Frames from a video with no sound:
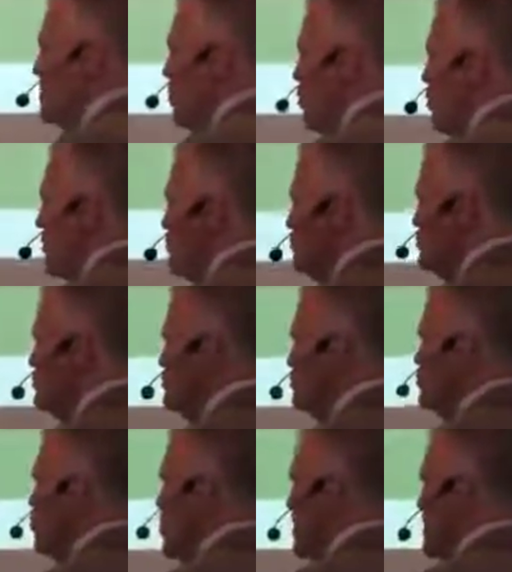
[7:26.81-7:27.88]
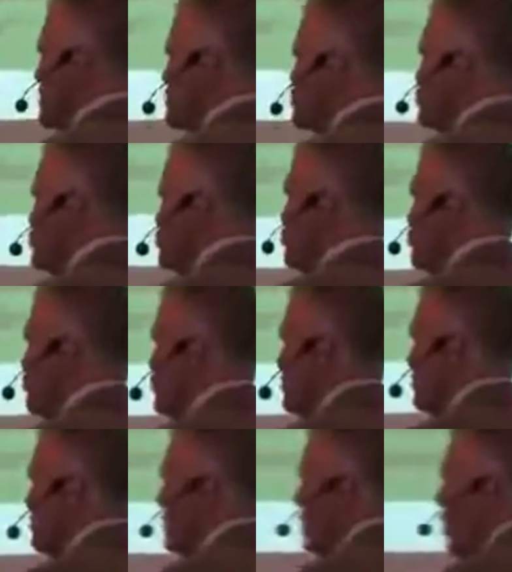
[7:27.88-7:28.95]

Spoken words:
boys who do well in school